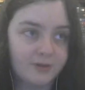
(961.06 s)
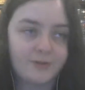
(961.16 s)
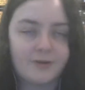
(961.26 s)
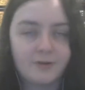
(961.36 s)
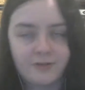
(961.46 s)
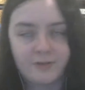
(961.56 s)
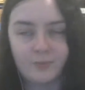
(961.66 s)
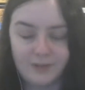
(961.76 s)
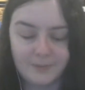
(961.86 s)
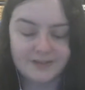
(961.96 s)
although a lot of them
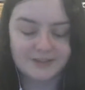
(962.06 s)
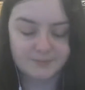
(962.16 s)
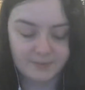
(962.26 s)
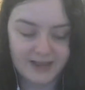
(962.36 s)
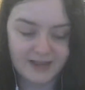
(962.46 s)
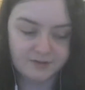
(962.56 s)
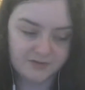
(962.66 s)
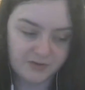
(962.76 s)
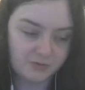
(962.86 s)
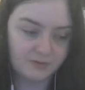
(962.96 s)
will because of the propaganda
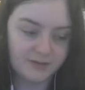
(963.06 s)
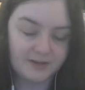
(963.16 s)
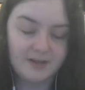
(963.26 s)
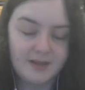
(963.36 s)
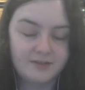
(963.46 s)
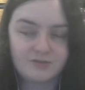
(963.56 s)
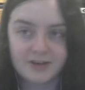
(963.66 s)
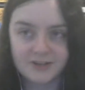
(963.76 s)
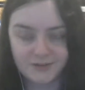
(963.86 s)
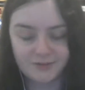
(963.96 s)
of it all and
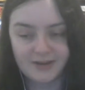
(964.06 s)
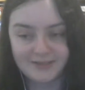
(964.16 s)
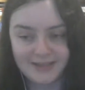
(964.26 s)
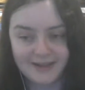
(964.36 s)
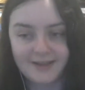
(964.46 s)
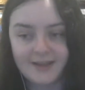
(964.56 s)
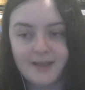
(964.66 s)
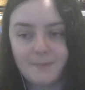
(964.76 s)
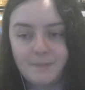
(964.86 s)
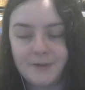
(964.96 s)
trying to do the right thing.
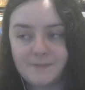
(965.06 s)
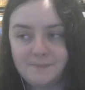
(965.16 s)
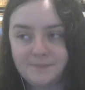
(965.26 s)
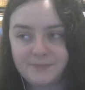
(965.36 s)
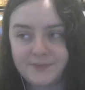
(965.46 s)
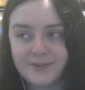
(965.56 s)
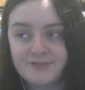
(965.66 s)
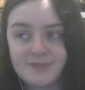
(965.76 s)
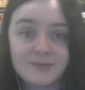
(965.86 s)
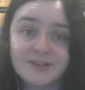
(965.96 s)
But
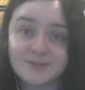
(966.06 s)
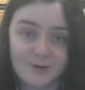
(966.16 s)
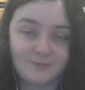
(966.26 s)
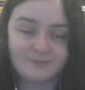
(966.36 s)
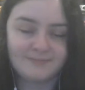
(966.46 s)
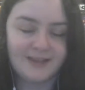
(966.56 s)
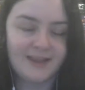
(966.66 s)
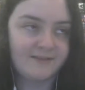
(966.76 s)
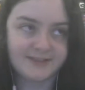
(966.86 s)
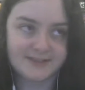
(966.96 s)
conscription is wrong in
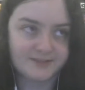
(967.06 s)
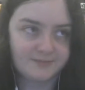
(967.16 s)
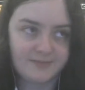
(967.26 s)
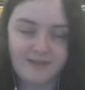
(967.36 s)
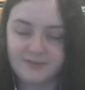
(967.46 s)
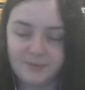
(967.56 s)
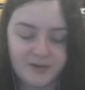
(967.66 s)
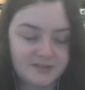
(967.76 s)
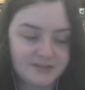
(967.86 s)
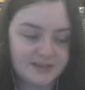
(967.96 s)
every sense, every
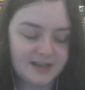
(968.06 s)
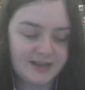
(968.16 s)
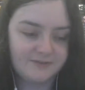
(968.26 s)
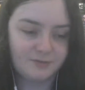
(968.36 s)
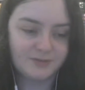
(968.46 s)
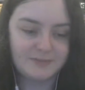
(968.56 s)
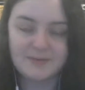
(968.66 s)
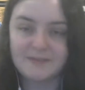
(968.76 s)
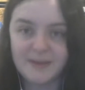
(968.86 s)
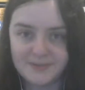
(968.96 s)
world, and forcing
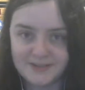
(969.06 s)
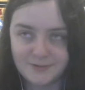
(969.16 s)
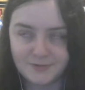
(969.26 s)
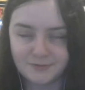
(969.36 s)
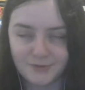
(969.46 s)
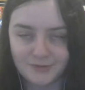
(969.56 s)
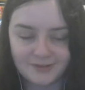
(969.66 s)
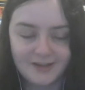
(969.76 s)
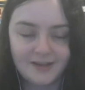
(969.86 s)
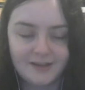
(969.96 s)
people to have babies is also
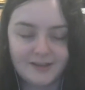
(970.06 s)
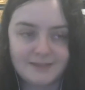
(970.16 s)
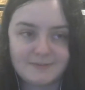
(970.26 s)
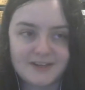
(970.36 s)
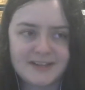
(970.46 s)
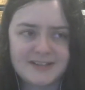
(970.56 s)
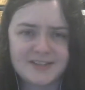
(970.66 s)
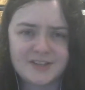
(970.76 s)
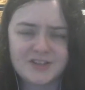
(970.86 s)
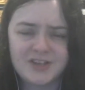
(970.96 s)
wrong. Especially
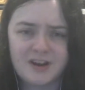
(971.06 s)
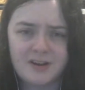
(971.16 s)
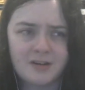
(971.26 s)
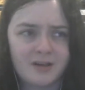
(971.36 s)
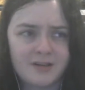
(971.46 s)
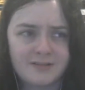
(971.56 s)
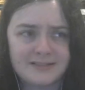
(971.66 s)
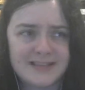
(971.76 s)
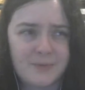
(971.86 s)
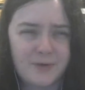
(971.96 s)
such young
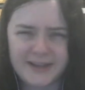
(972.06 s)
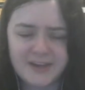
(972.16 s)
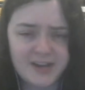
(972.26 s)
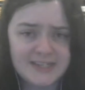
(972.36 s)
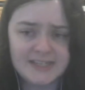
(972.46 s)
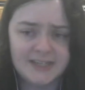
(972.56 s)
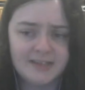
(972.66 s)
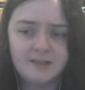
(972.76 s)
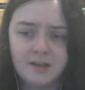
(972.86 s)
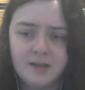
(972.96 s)
girls. They're what, like
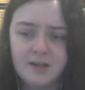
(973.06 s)
19?